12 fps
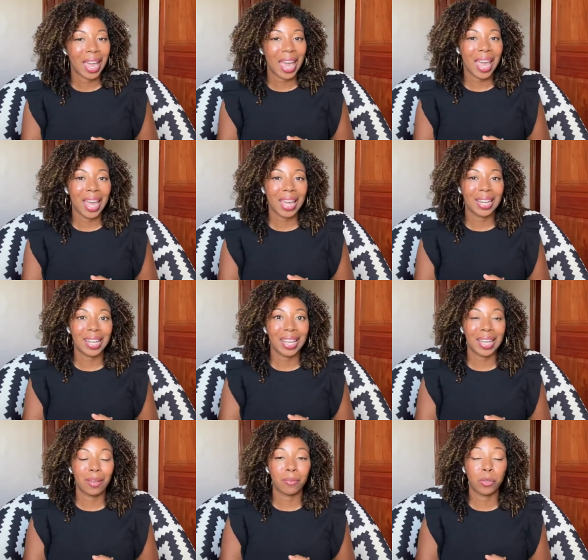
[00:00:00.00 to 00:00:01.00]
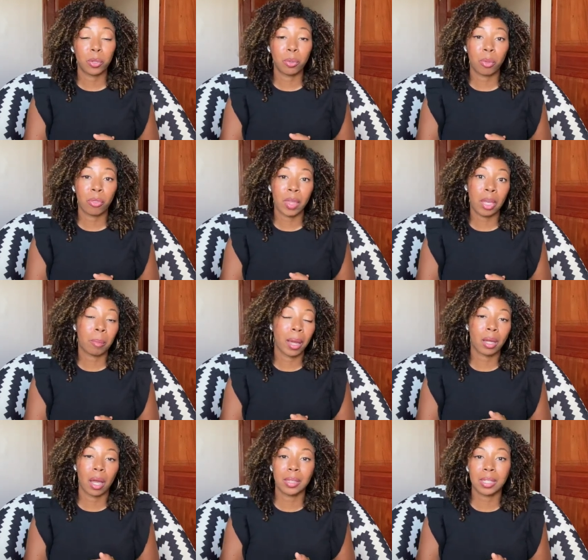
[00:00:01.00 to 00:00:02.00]
And if you think my
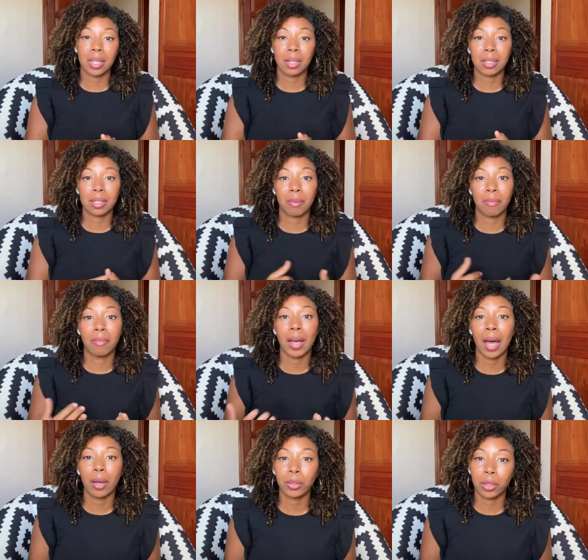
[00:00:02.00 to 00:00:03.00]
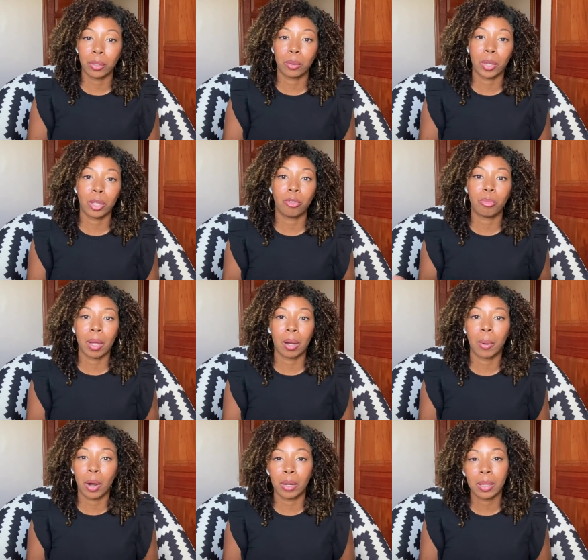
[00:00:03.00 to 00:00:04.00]
content is of value and you've been a
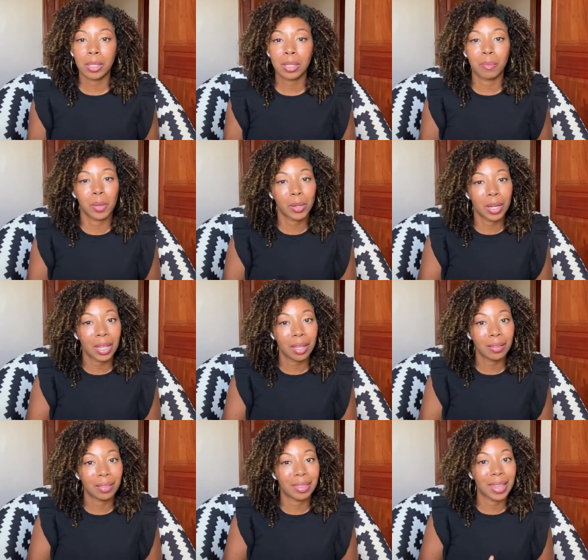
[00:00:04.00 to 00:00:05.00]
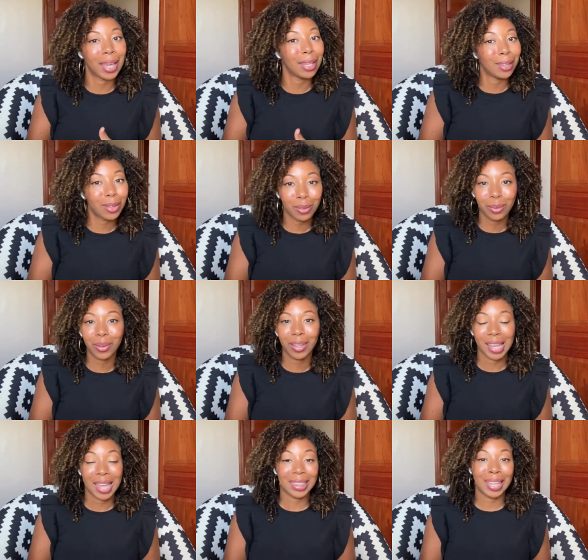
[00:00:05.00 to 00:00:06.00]
part of this community, thank you.
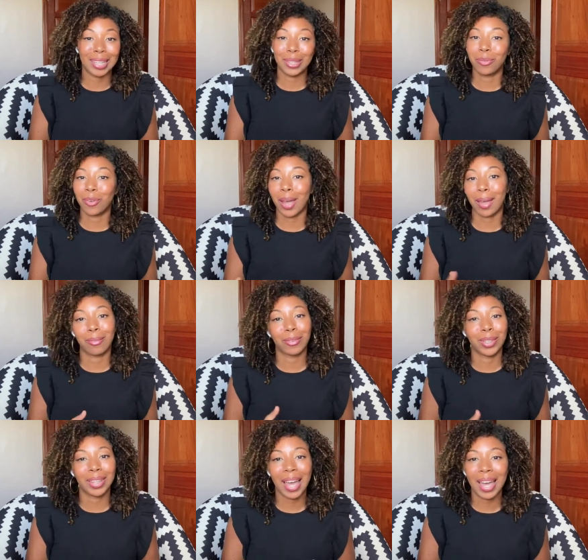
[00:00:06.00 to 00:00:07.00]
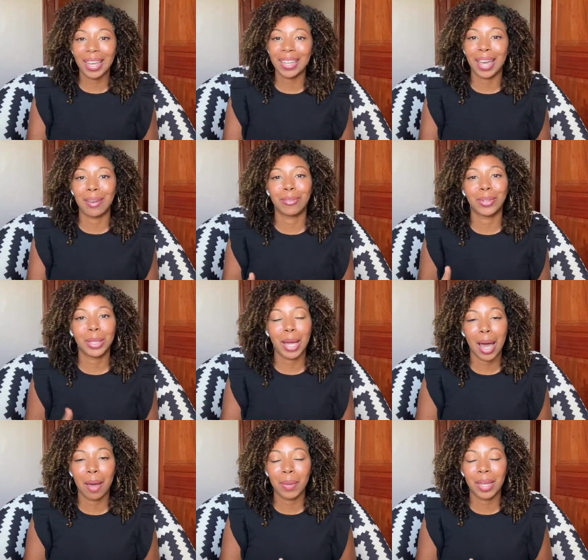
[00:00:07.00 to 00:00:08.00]
Thank you for every like, every
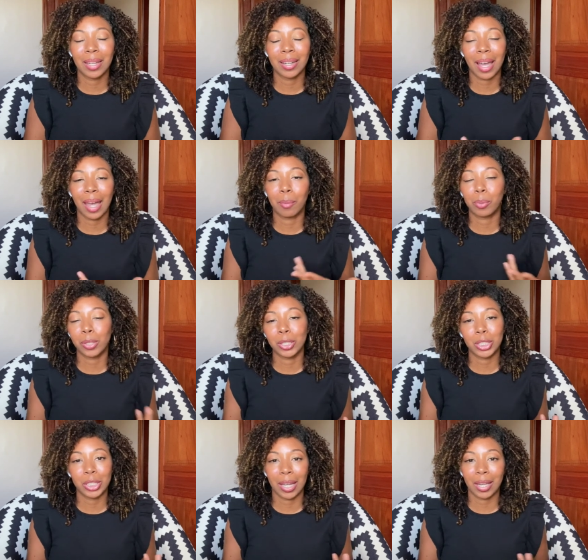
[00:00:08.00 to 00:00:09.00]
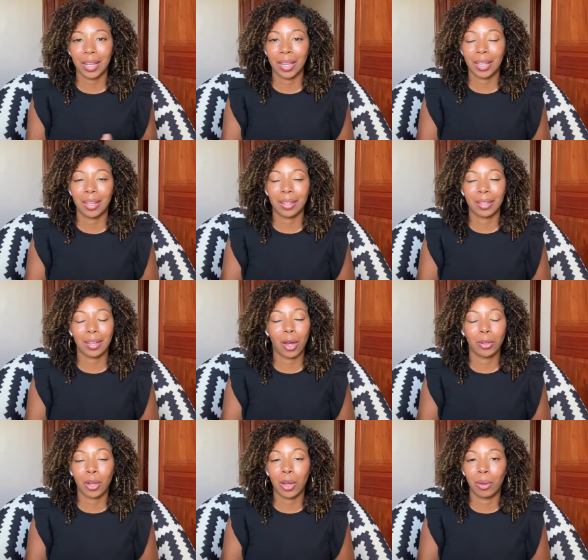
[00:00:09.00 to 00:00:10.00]
comment. I appreciate it. Y'all
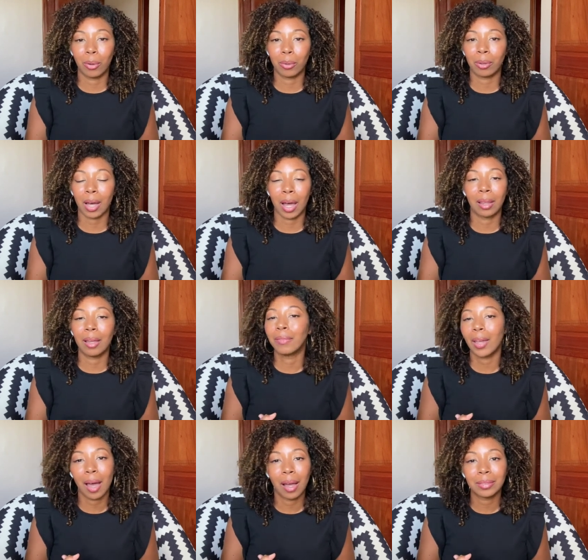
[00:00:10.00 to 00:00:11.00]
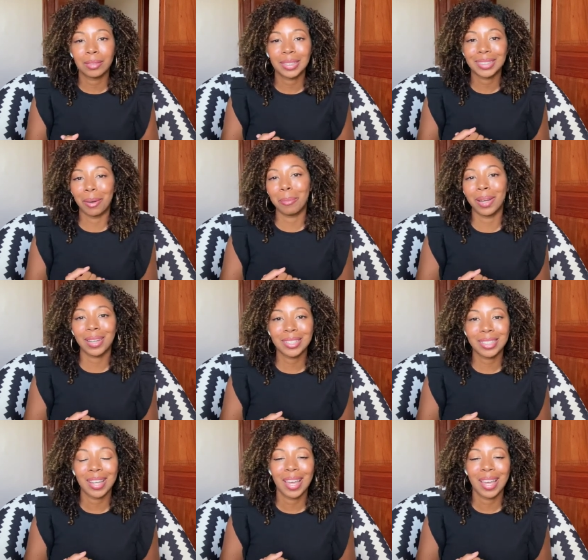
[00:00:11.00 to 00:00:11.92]
know I love y'all so much.